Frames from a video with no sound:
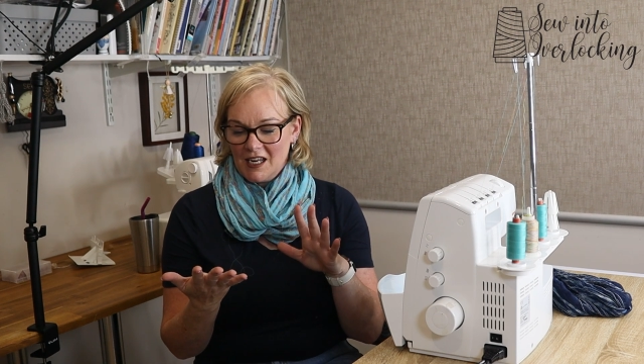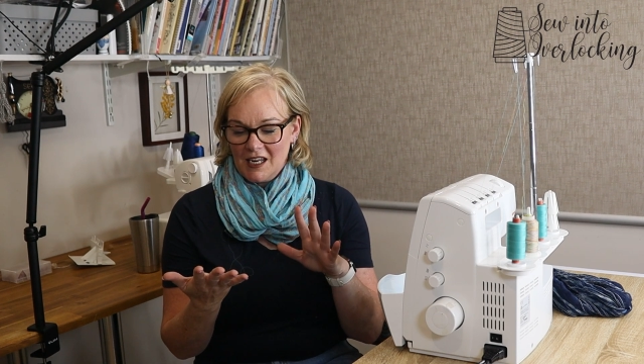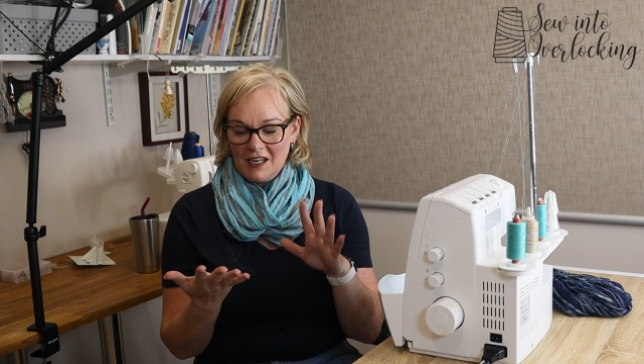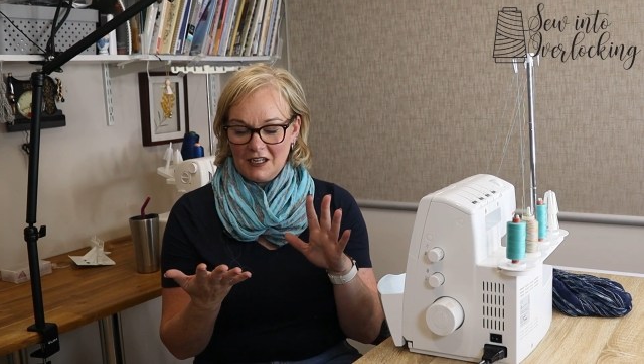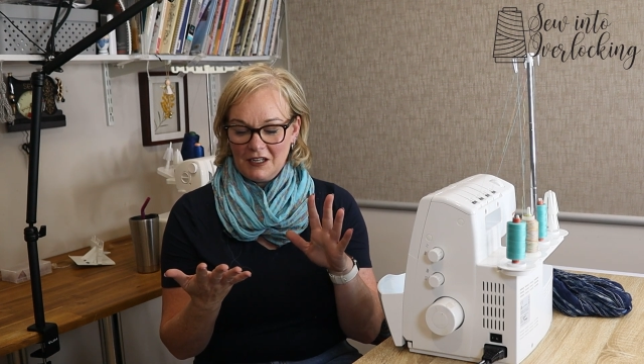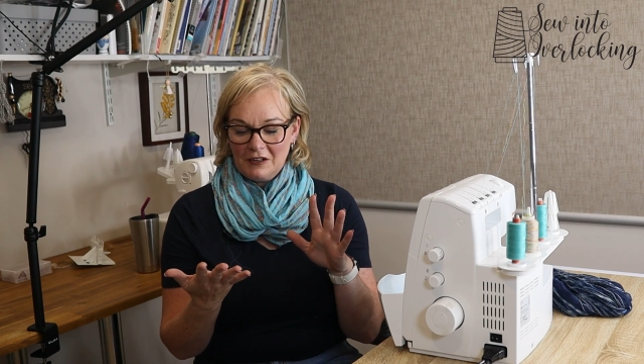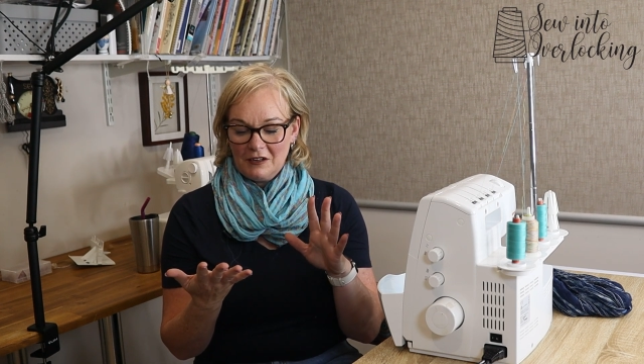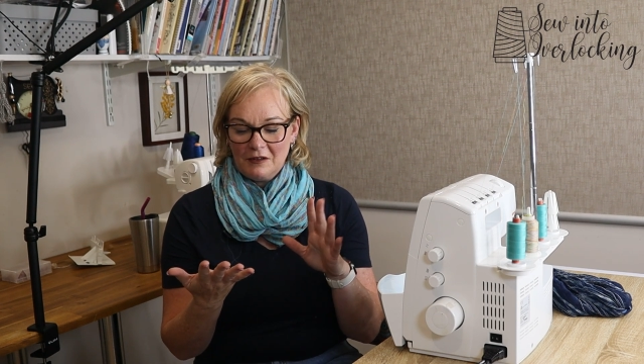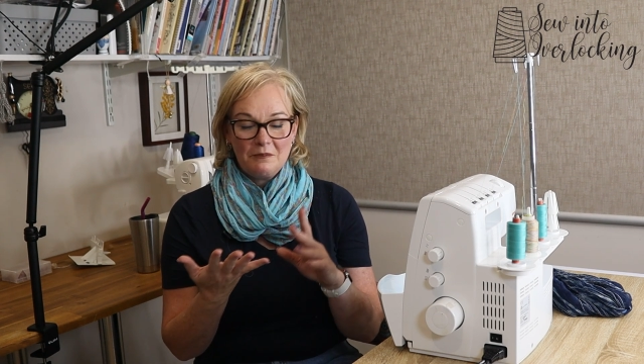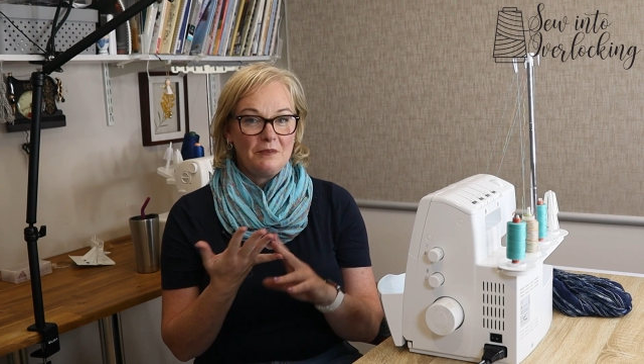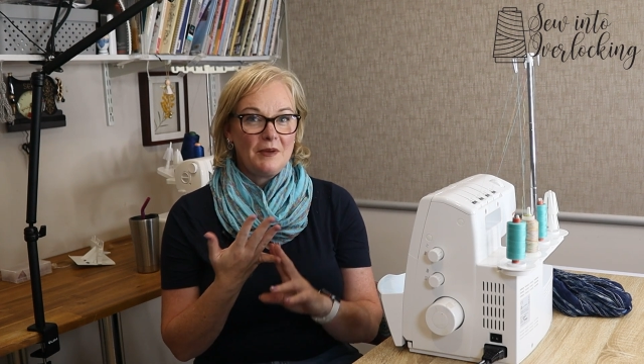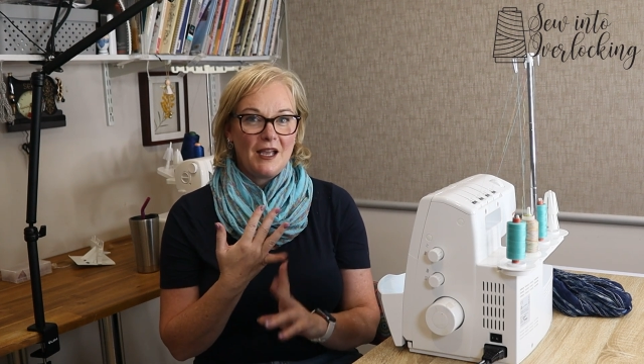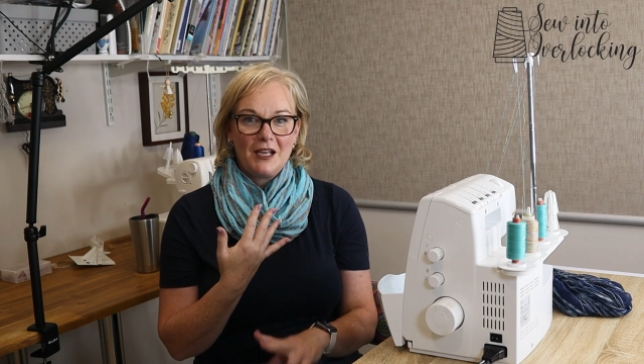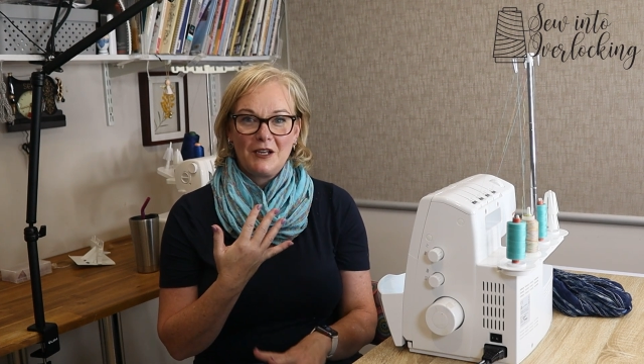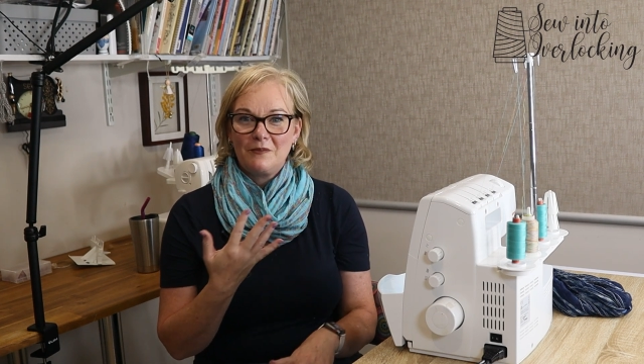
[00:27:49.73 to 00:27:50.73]
in
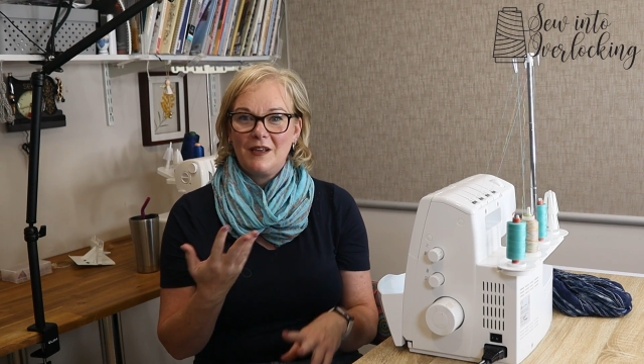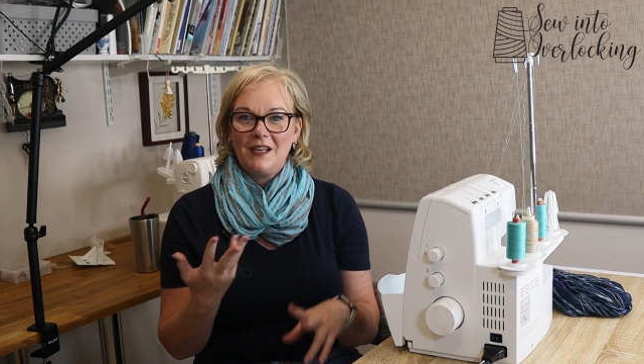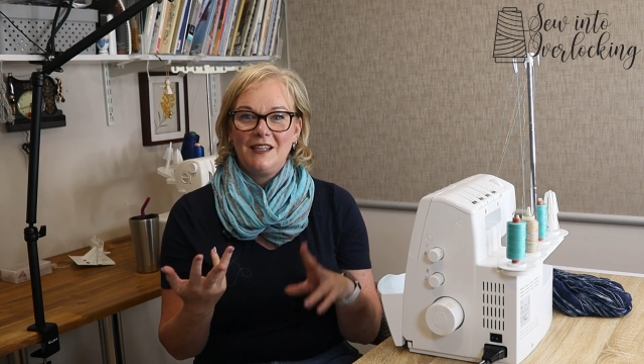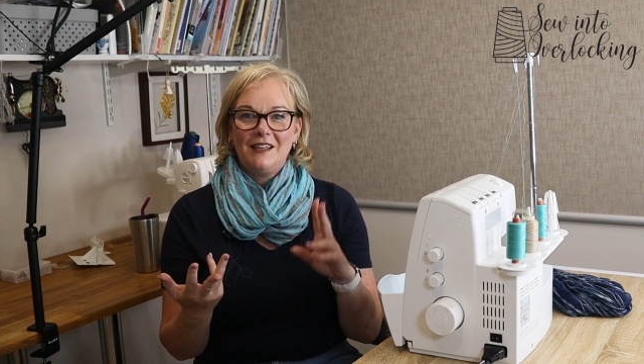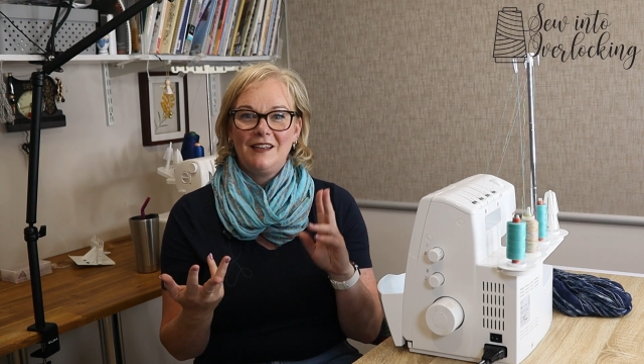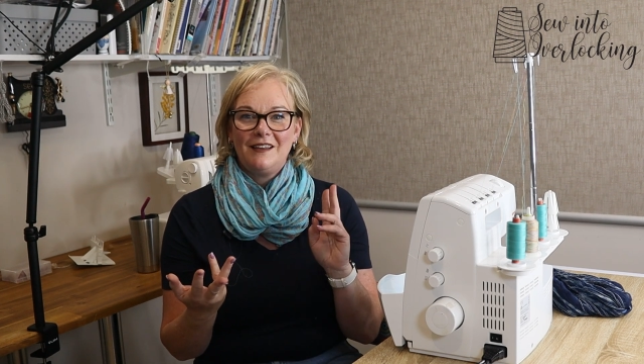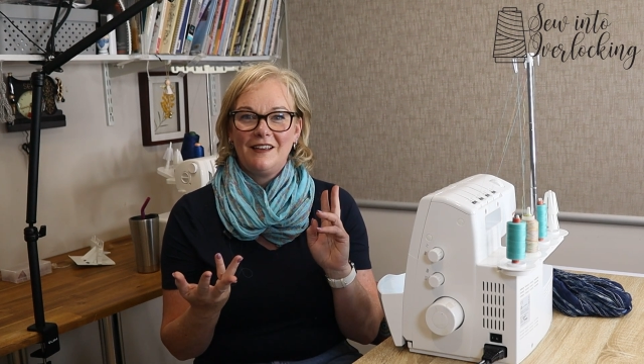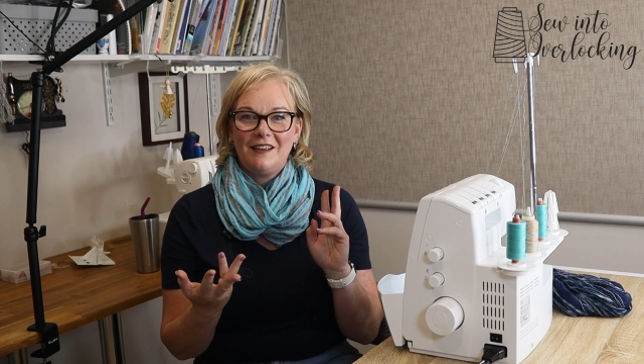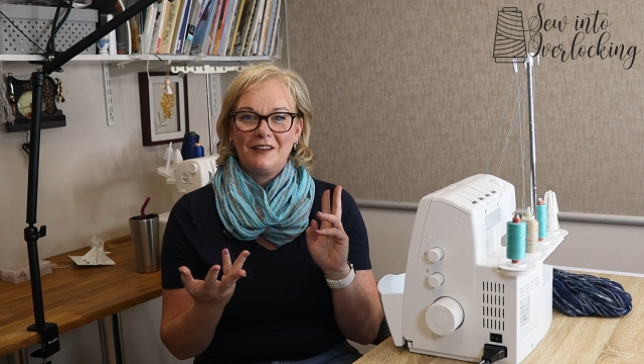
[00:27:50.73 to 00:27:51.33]
bag making.